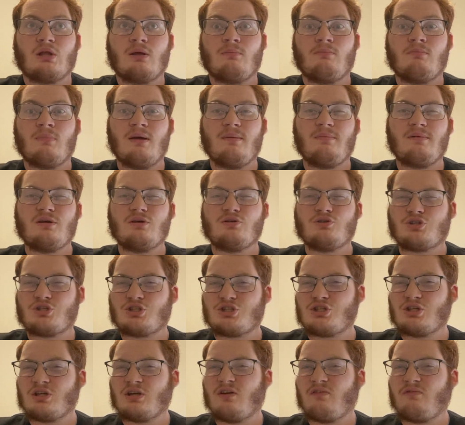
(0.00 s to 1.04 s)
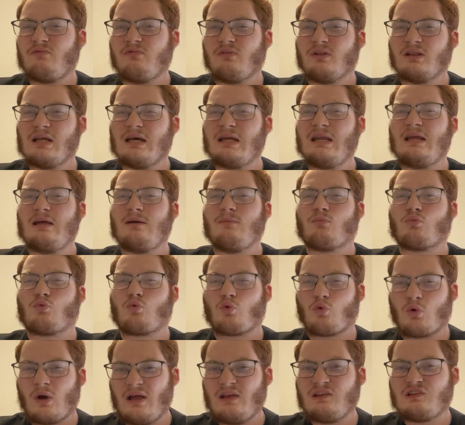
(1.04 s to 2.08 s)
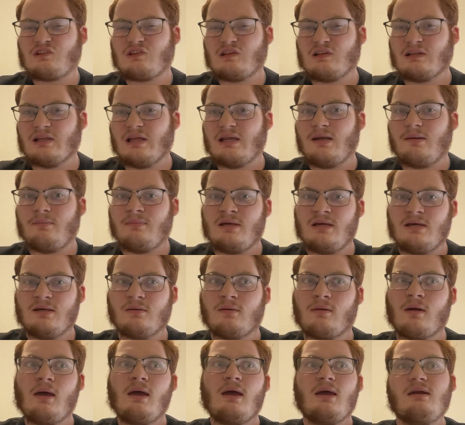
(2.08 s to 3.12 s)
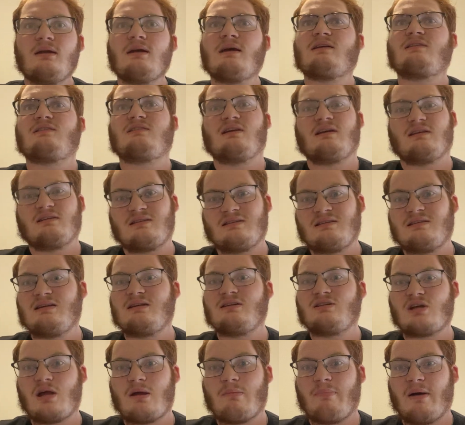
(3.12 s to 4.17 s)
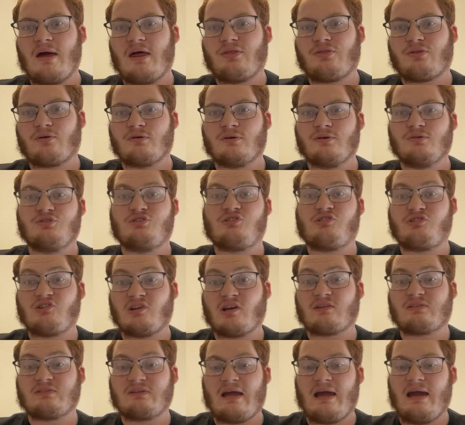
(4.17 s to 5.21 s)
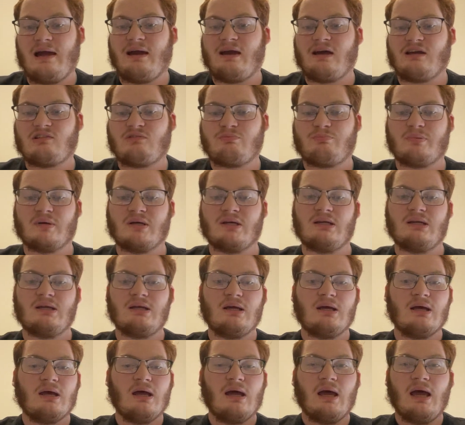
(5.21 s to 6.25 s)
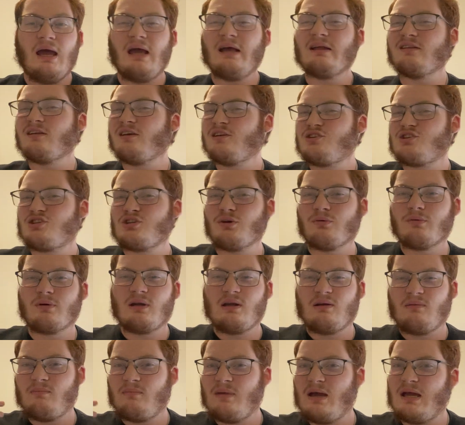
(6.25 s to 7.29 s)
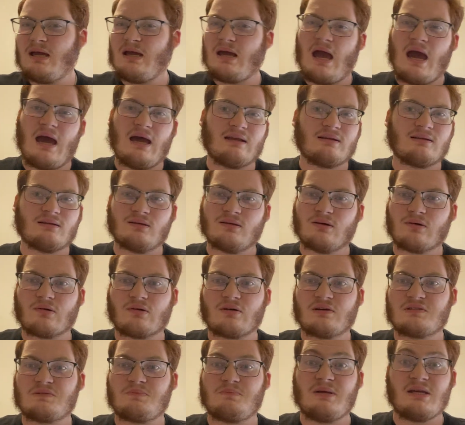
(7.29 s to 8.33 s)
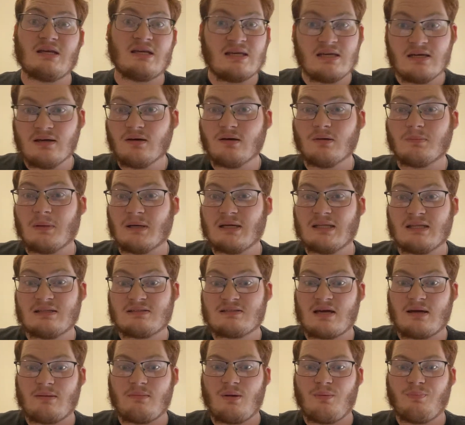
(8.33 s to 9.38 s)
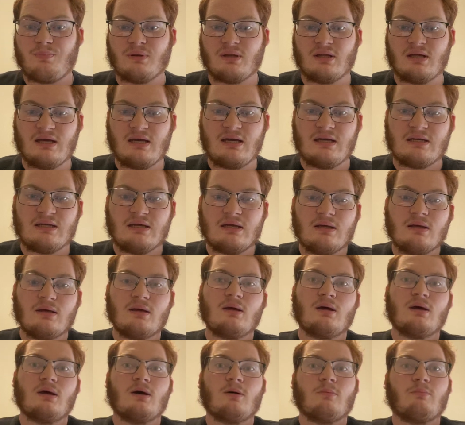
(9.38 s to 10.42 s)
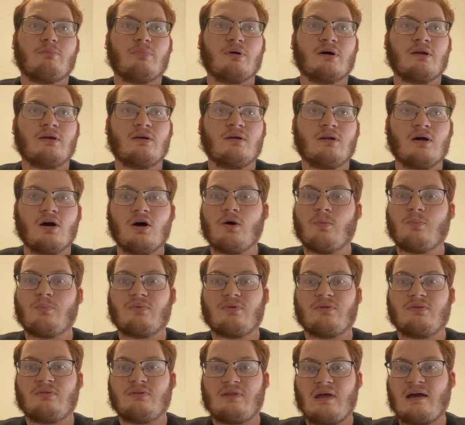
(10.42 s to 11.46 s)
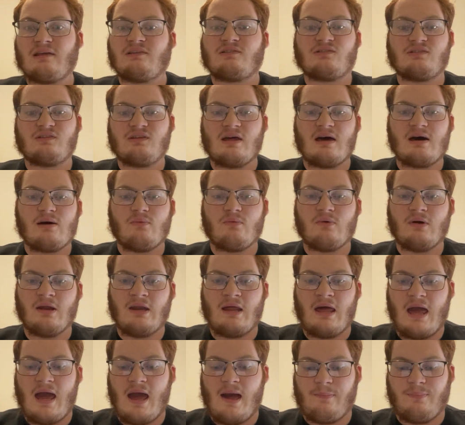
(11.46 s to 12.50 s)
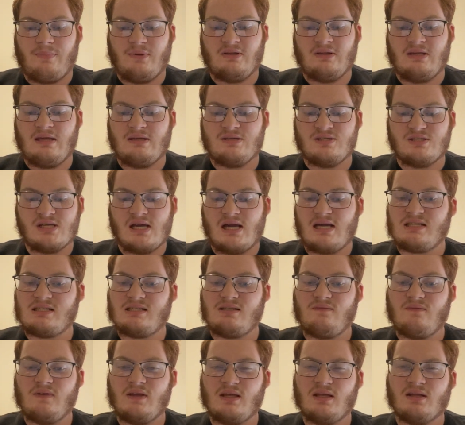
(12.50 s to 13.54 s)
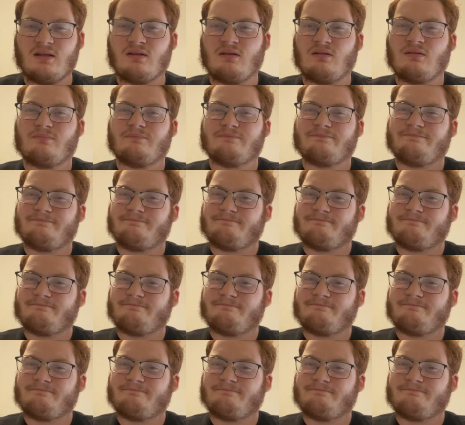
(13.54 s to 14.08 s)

maybe you should have let him rest and let him heal. Yes, you had C.J. Beathard, who sucked ass, but at least you would have had Lawrence be healed by the time he played. But nope, that's not what happened. In Jacksonville,